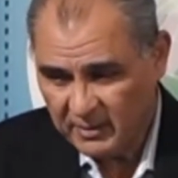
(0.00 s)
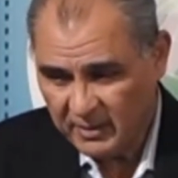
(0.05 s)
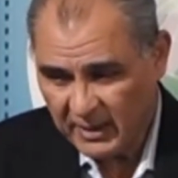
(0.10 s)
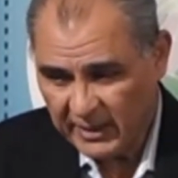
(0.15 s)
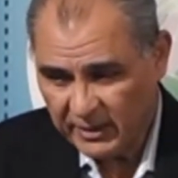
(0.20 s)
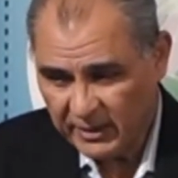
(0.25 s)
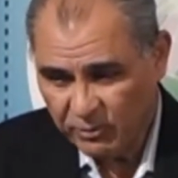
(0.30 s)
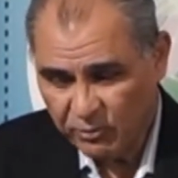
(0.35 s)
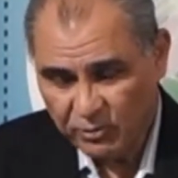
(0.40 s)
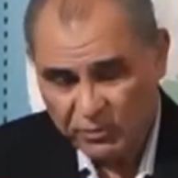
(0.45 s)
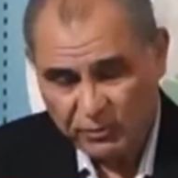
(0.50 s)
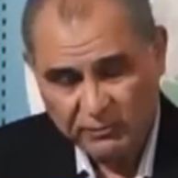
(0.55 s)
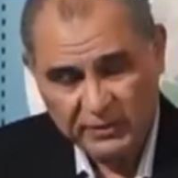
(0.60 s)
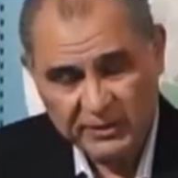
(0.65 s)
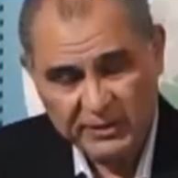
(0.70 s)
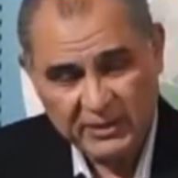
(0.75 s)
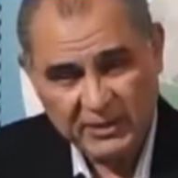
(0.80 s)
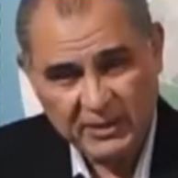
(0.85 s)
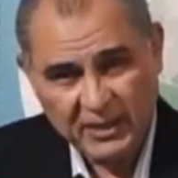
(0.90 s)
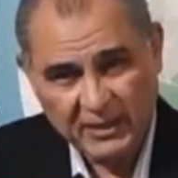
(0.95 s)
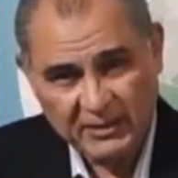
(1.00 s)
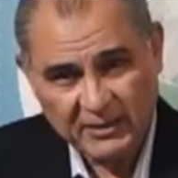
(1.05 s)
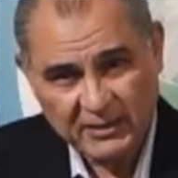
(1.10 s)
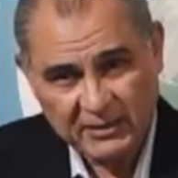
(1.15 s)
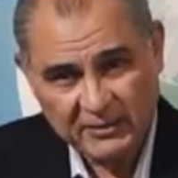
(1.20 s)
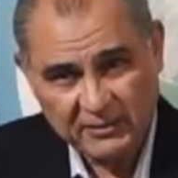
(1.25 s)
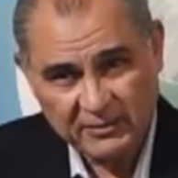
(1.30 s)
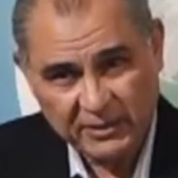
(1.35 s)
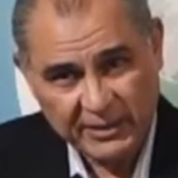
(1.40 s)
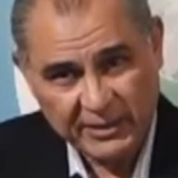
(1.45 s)
I used to visit
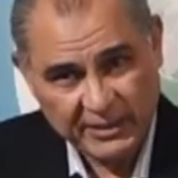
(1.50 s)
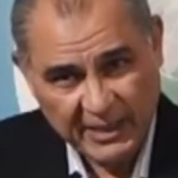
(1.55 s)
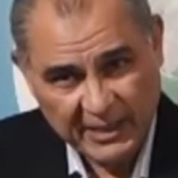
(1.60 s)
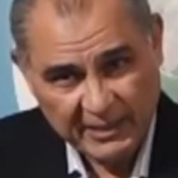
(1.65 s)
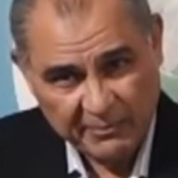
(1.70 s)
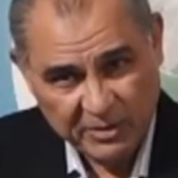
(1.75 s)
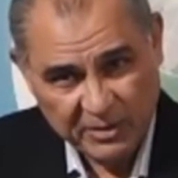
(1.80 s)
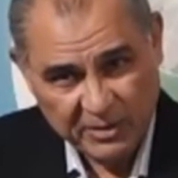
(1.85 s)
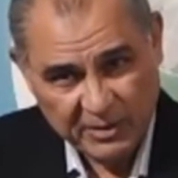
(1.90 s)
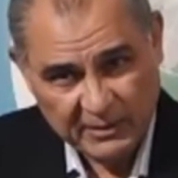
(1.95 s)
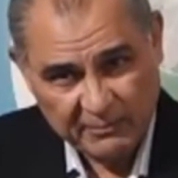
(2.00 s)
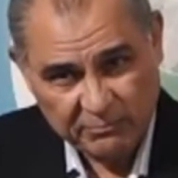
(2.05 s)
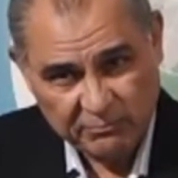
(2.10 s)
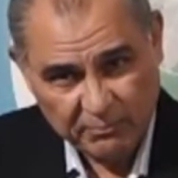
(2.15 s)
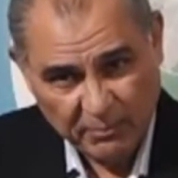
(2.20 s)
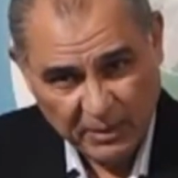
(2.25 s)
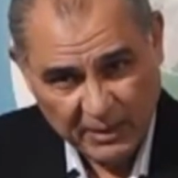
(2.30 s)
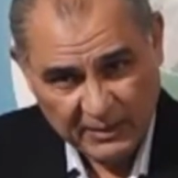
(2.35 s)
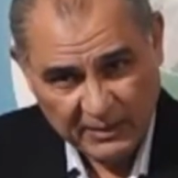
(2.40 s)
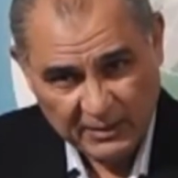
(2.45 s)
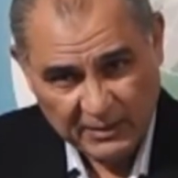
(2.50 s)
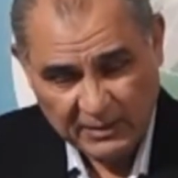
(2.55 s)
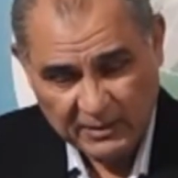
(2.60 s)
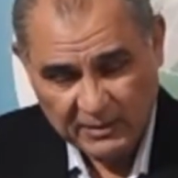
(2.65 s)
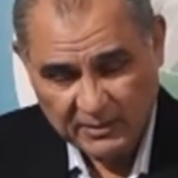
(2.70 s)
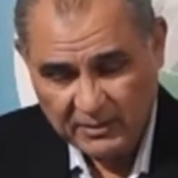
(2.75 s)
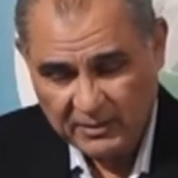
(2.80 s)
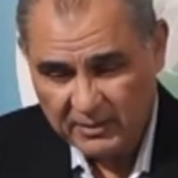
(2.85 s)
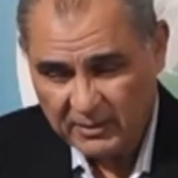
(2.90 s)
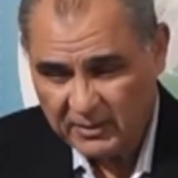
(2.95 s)
London three times a month,
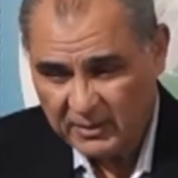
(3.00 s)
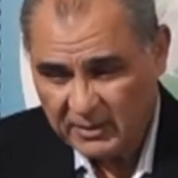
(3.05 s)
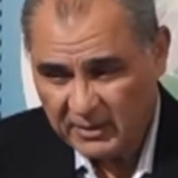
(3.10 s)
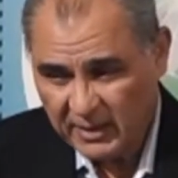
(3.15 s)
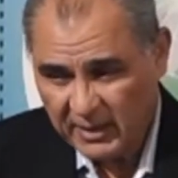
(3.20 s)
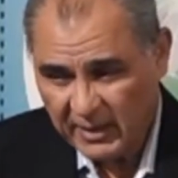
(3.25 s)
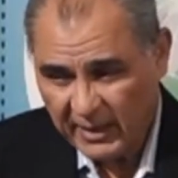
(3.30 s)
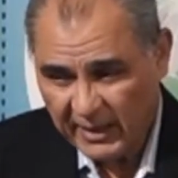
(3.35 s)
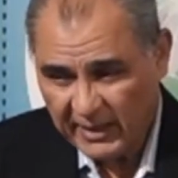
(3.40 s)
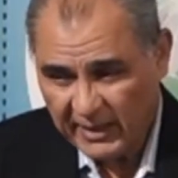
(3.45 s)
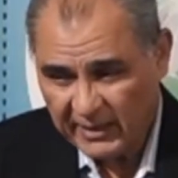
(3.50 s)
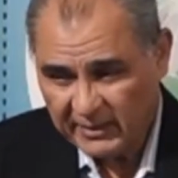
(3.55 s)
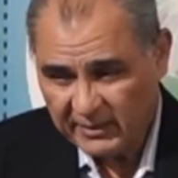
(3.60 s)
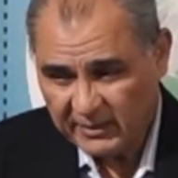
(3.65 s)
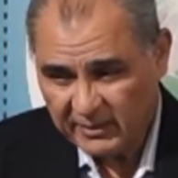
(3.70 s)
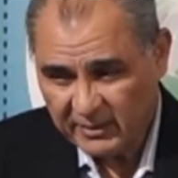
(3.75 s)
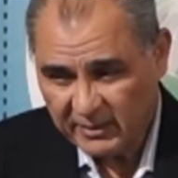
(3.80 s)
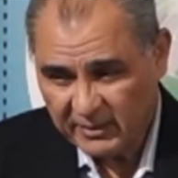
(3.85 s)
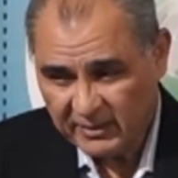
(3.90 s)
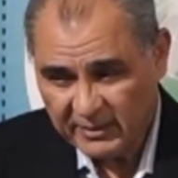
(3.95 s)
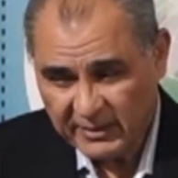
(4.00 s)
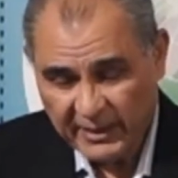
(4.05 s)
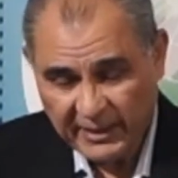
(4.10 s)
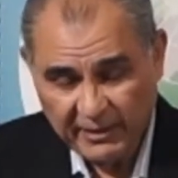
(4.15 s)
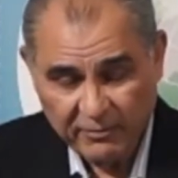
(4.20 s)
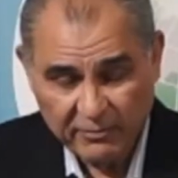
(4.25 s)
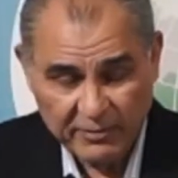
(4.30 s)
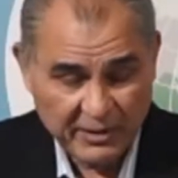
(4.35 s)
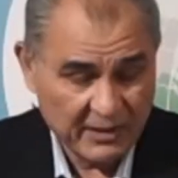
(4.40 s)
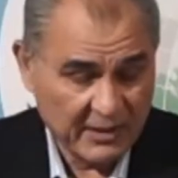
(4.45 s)
and uh,
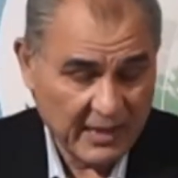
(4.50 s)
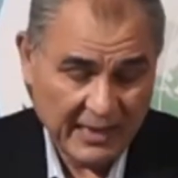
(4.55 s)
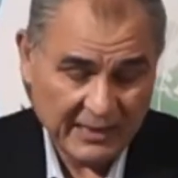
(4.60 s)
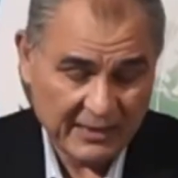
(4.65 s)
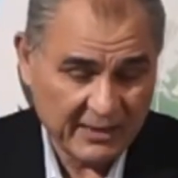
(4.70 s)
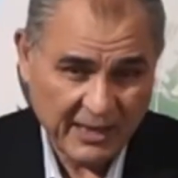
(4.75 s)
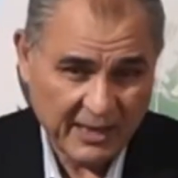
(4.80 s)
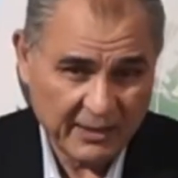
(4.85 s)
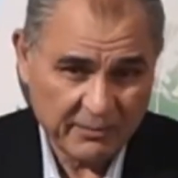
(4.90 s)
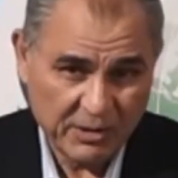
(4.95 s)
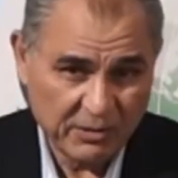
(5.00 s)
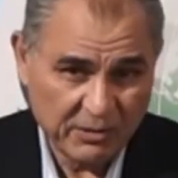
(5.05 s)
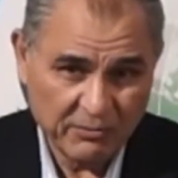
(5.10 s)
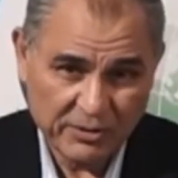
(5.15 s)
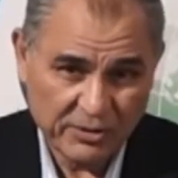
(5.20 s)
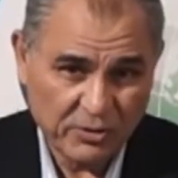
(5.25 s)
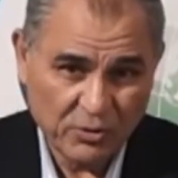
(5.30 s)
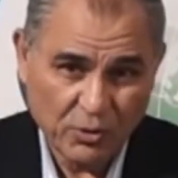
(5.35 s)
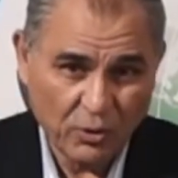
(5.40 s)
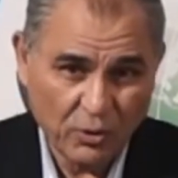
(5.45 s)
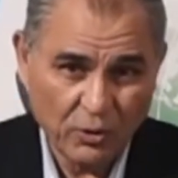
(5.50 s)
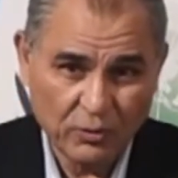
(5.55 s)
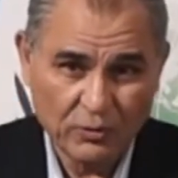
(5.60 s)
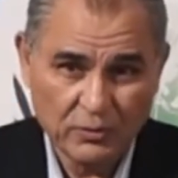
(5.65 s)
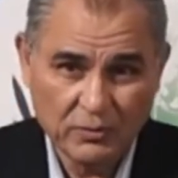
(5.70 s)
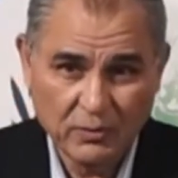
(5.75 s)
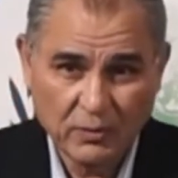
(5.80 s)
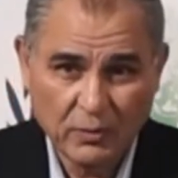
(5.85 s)
there that time there was no